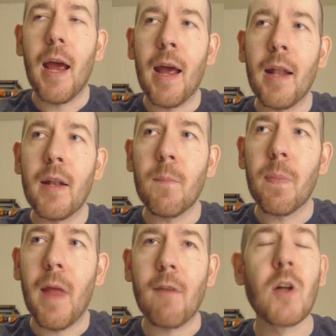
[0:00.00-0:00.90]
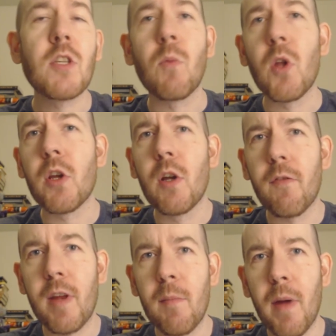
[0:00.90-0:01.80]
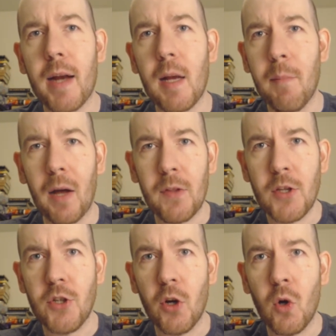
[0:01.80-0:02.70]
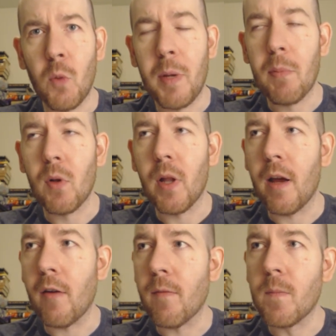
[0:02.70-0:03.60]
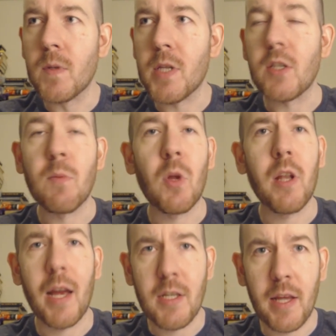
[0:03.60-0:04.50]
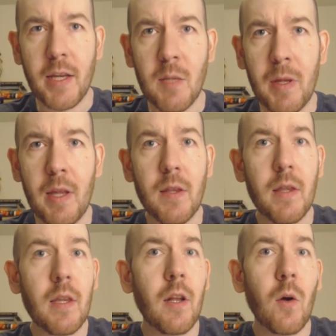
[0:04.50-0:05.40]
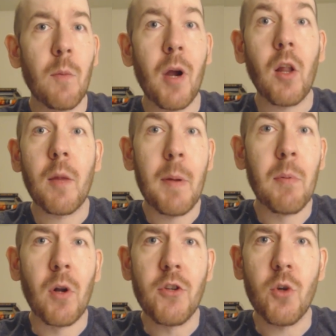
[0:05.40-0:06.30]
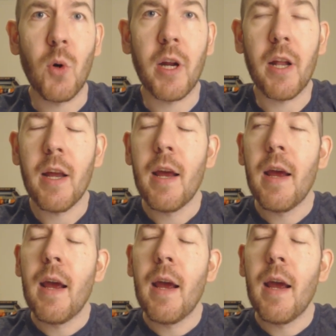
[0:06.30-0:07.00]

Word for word: And I've heard some really good feedback about the show. People have said some really nice things to me that, you know, apparently people are enjoying it.